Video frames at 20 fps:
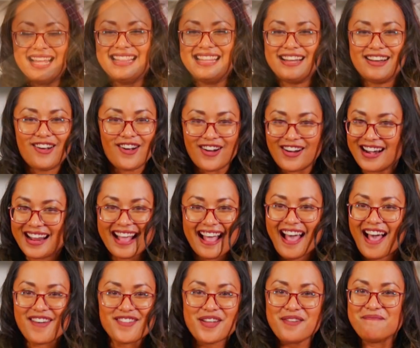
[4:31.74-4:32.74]
they already
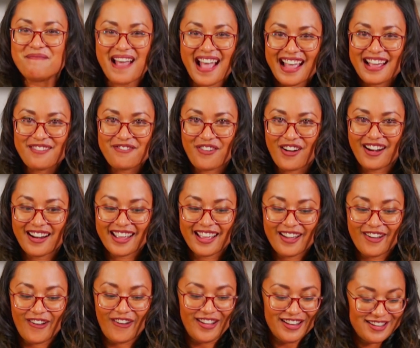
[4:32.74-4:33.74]
have it made for you.
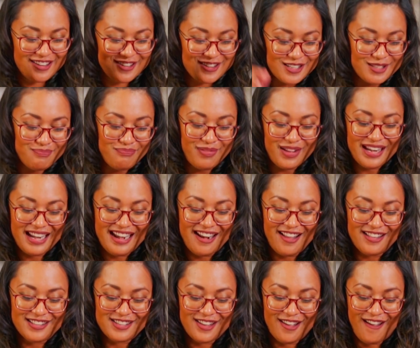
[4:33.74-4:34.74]
And you just put it
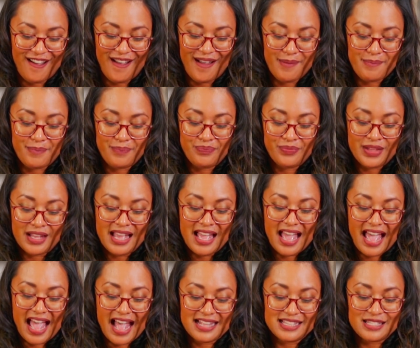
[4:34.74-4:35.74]
on top,
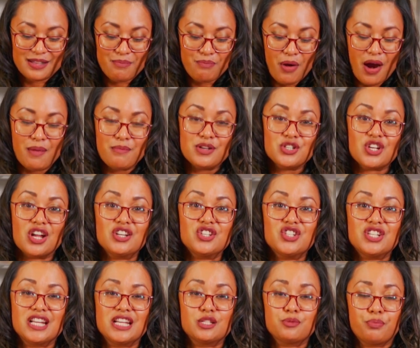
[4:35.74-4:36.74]
add some Parmesan
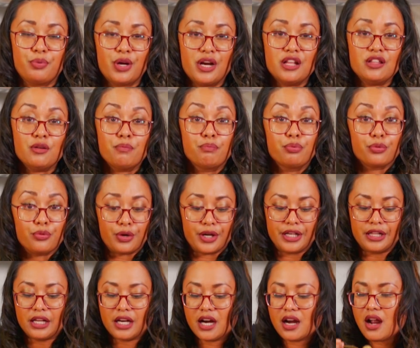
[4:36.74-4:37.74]
cheese, put it in the
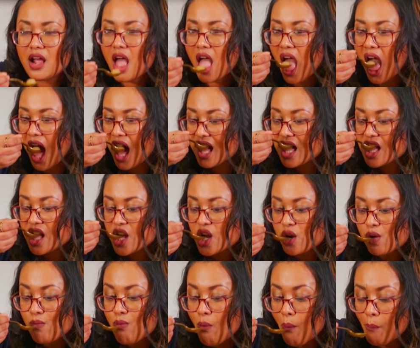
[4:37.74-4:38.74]
broiler.
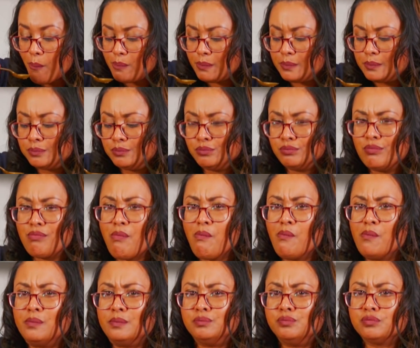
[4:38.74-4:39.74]

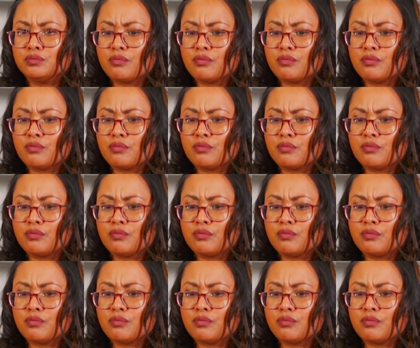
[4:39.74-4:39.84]
Mmm,